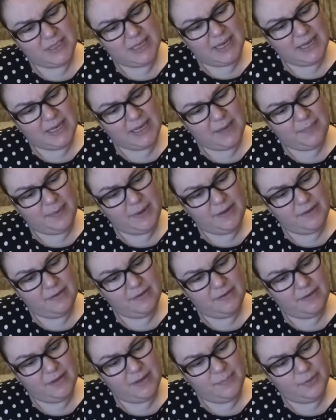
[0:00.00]
like a bit...
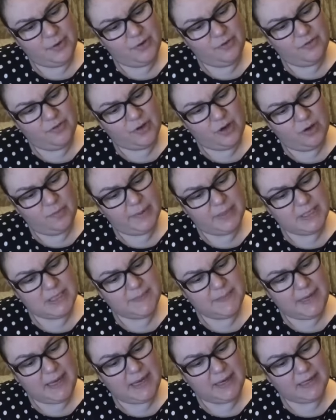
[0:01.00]
They've both got a bit of
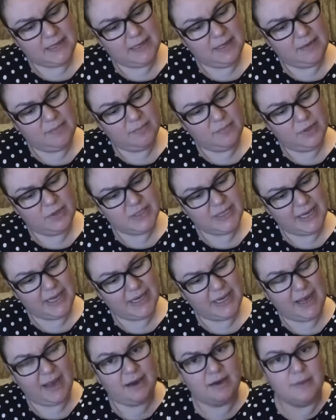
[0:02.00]
sparkle in. One's like a
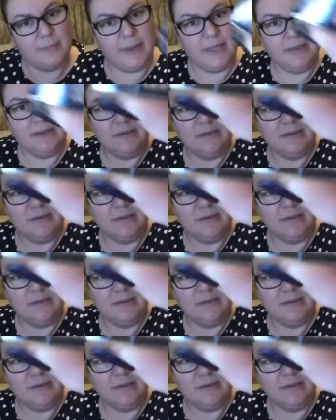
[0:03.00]
caramel.